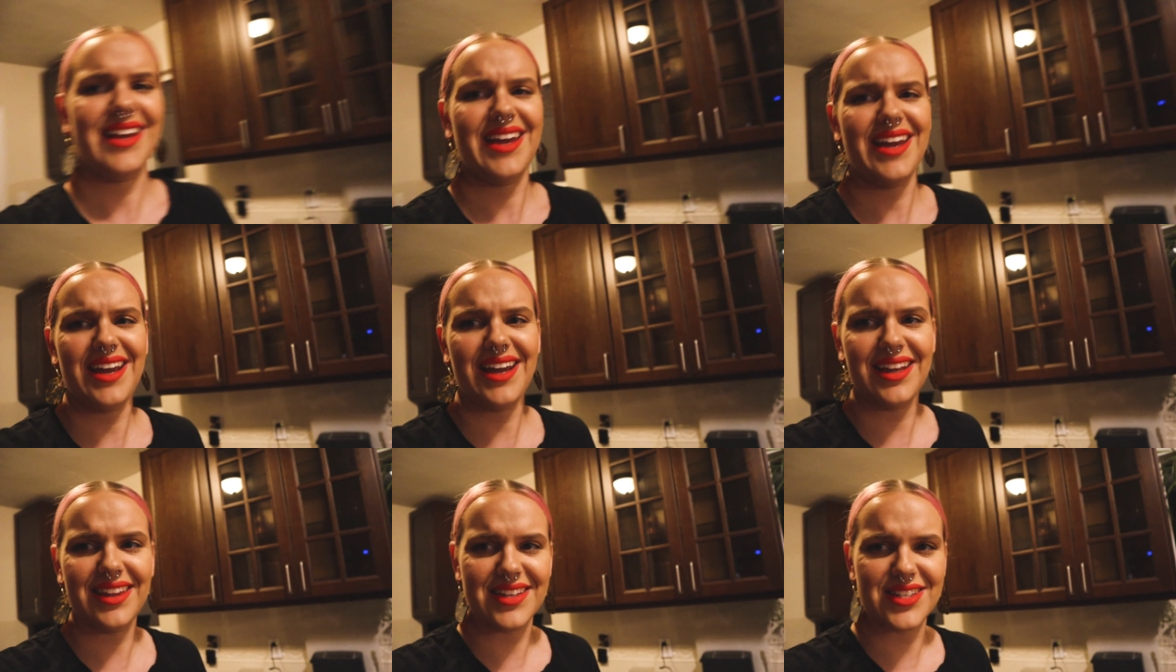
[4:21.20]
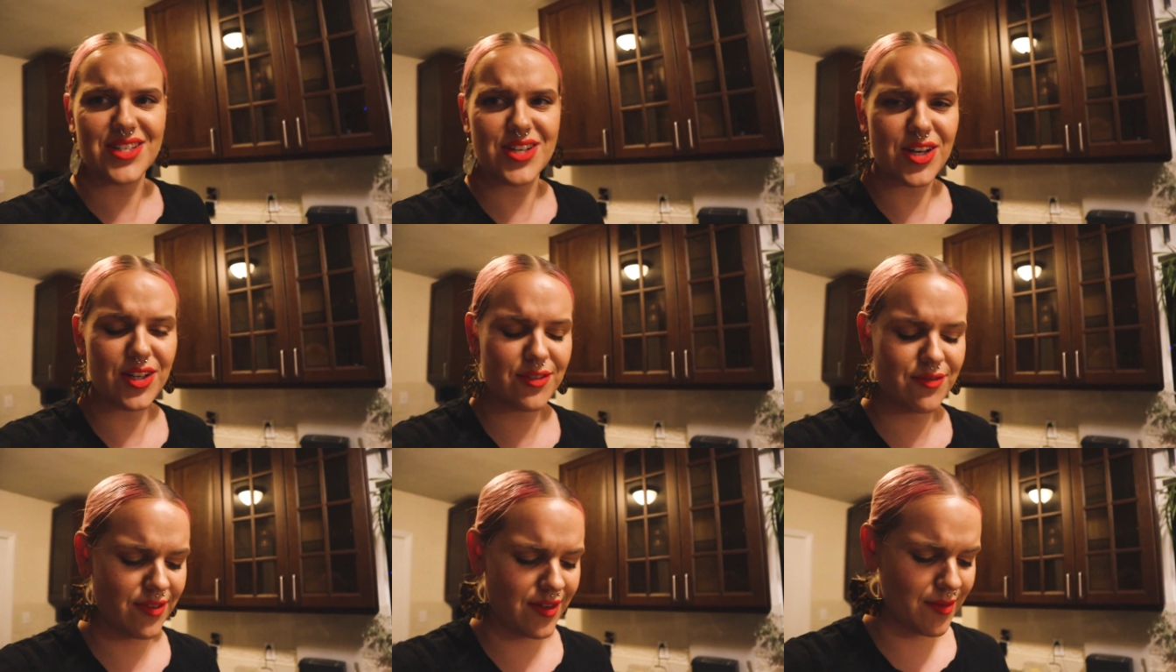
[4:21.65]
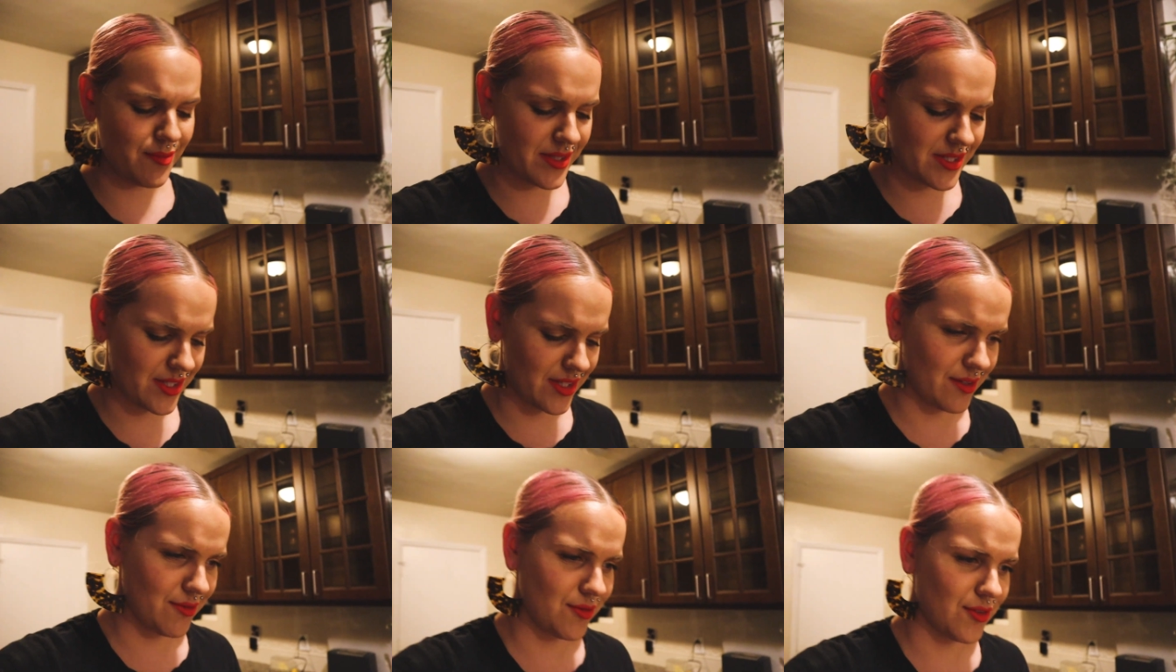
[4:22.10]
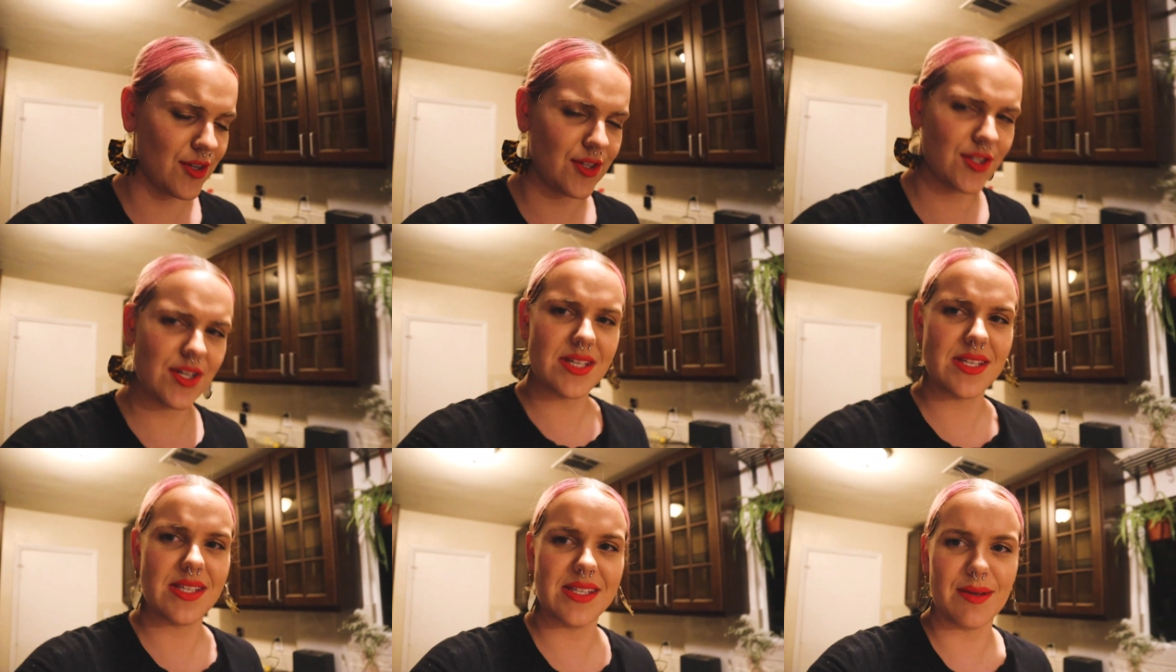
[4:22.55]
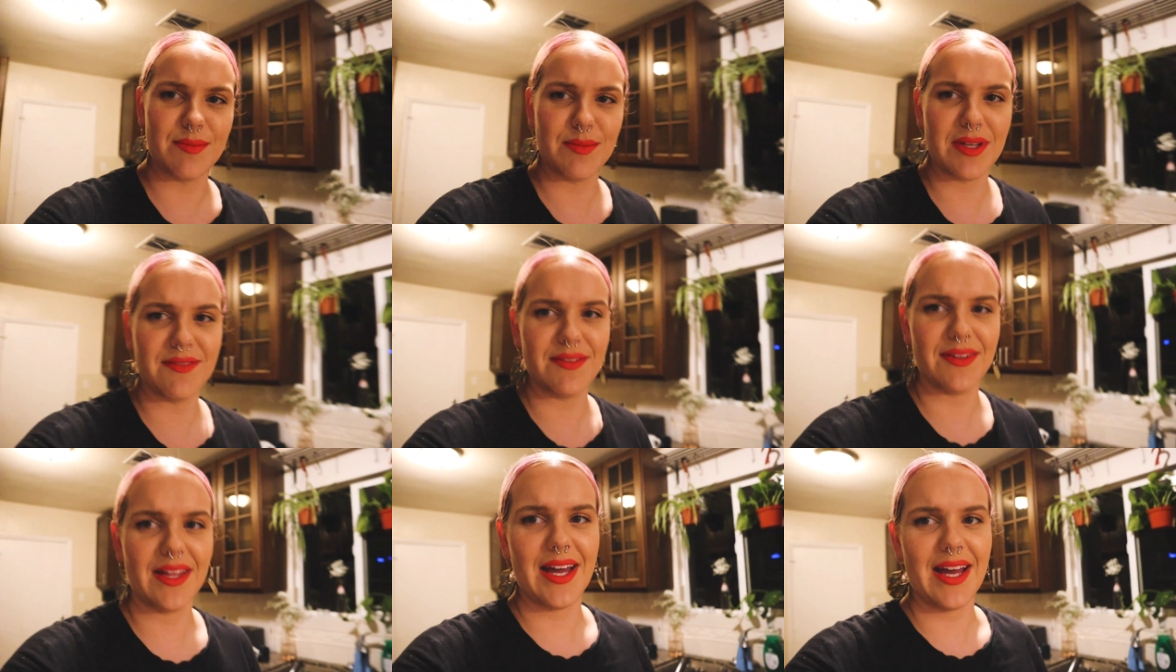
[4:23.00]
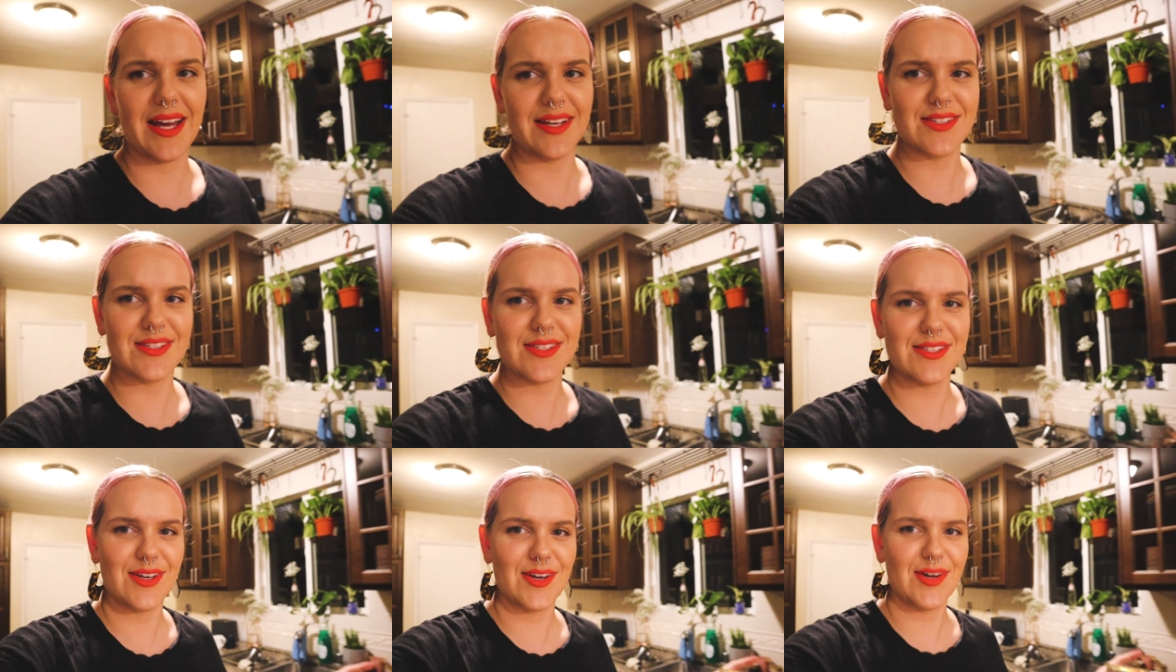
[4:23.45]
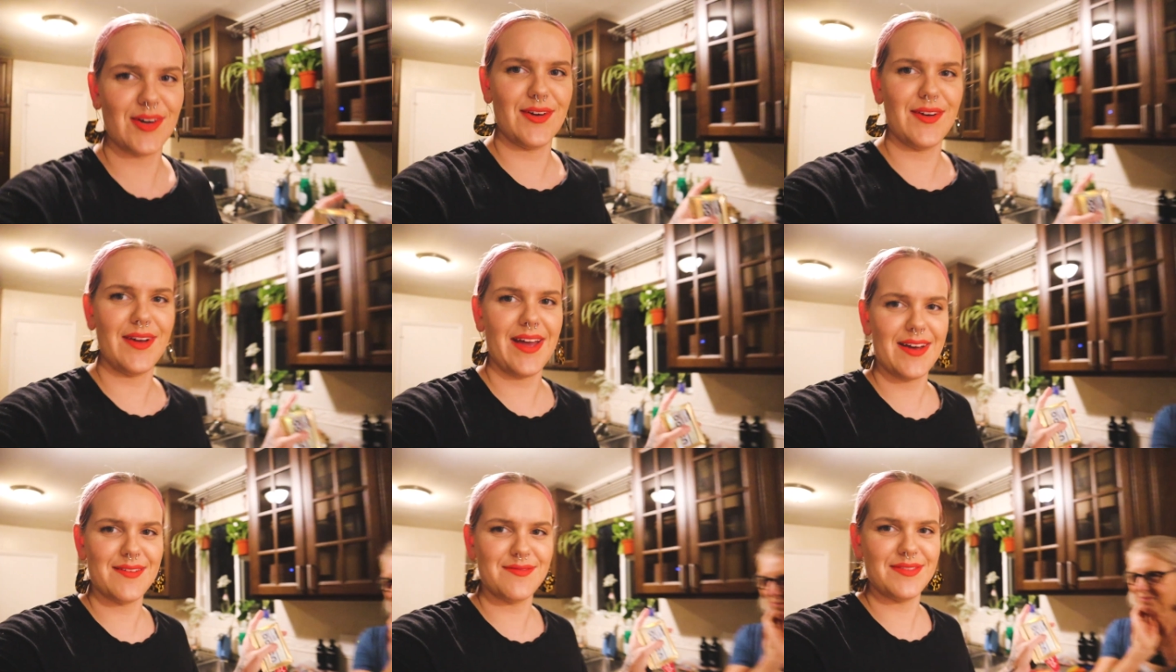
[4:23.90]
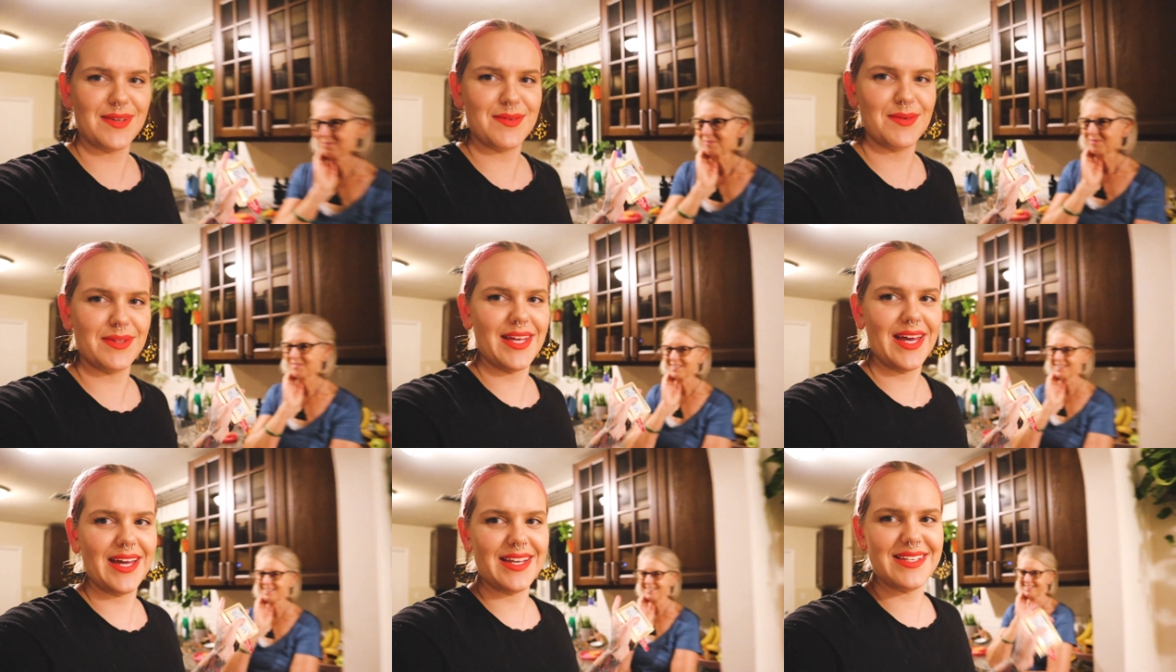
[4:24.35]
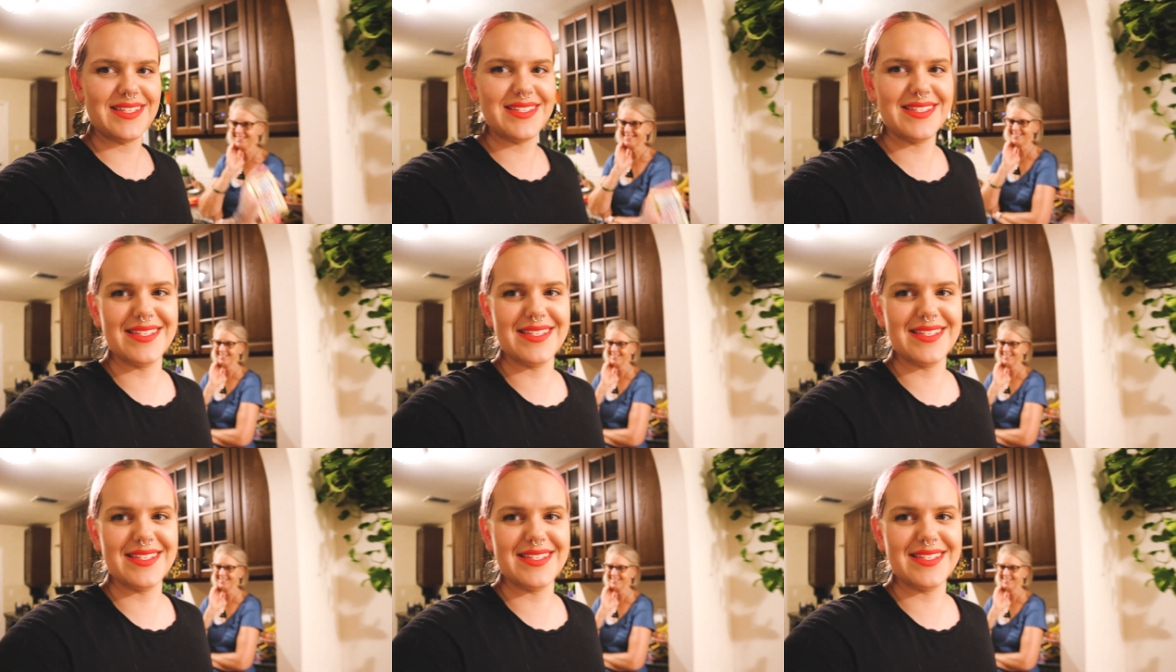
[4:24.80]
and the dog vomits on the floor just as I'm leaving the house. So have fun with that.